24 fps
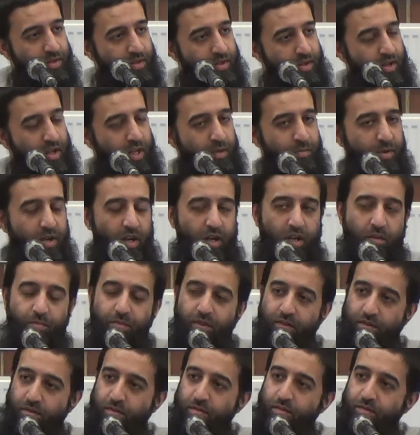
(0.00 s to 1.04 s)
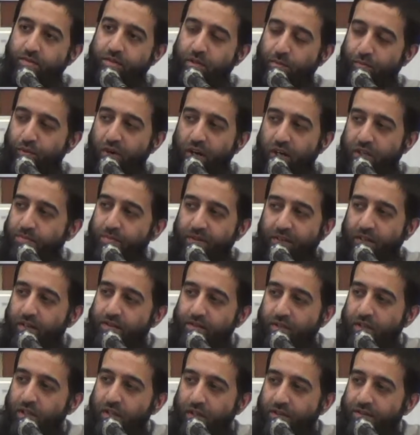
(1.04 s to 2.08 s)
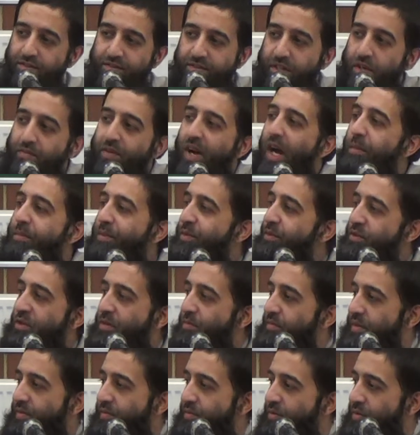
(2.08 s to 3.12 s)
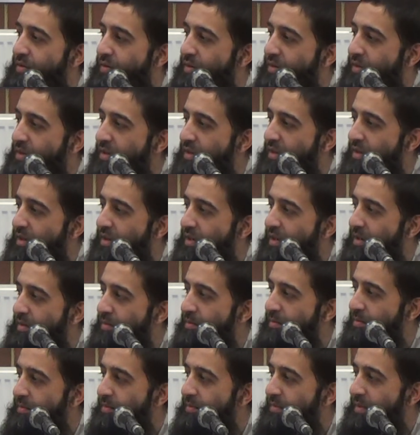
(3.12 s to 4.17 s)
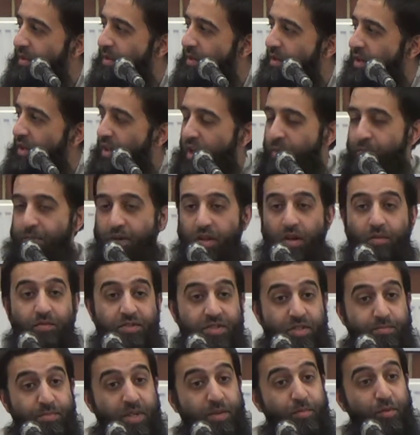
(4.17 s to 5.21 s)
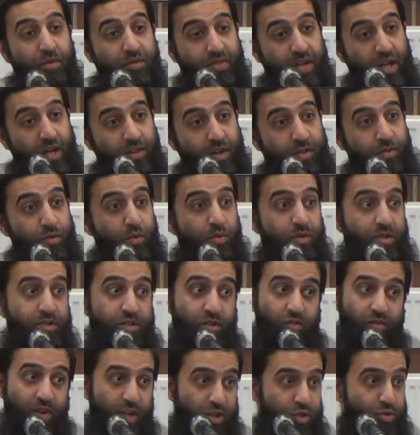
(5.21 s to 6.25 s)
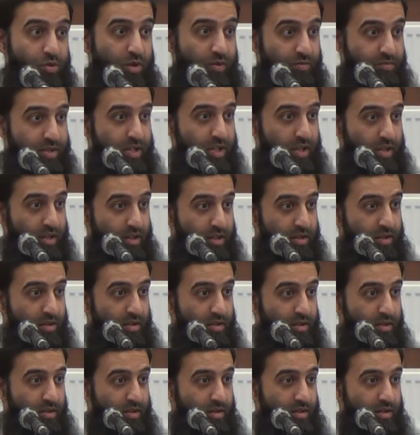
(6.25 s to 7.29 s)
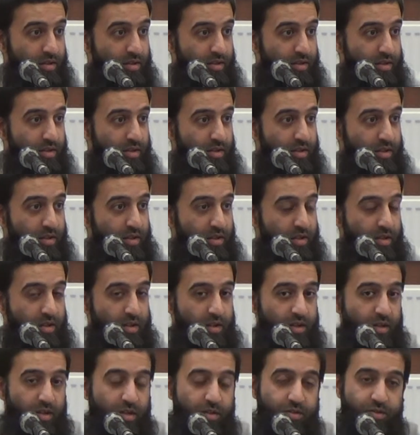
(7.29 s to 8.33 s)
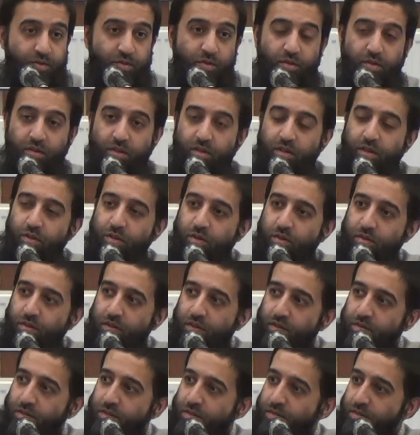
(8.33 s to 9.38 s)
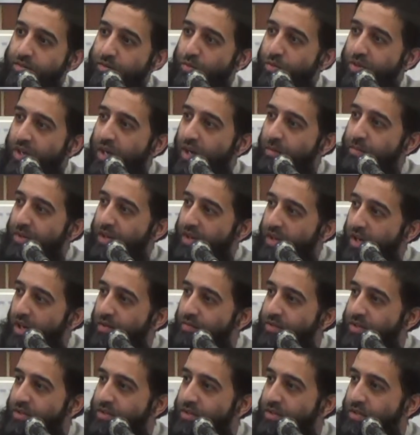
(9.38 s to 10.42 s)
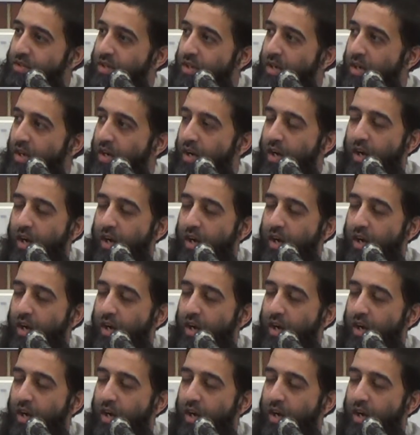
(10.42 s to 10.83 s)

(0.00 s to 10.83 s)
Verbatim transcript: And he'd be like a bit surprised because ne never happened to him before. Okay, but obviously people there, they thought he's a graduate of Medina. And so, you know, he, used, he would get a bit nervous.